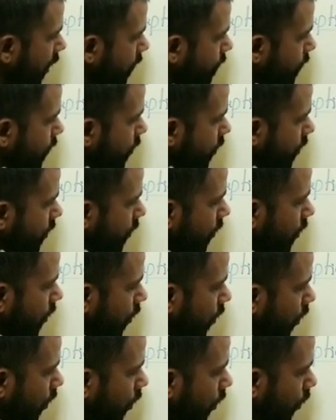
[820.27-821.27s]
helps
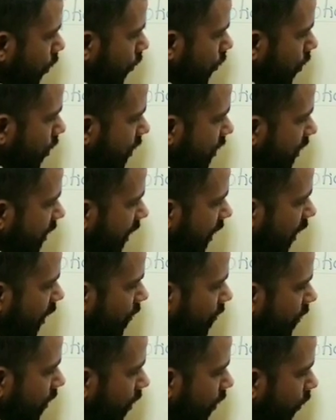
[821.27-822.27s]
to
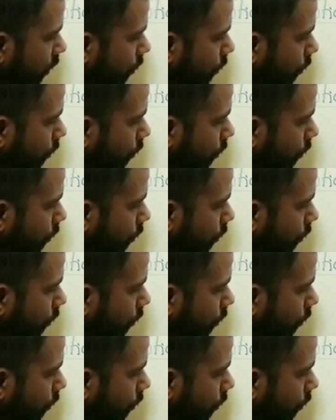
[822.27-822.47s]
receive the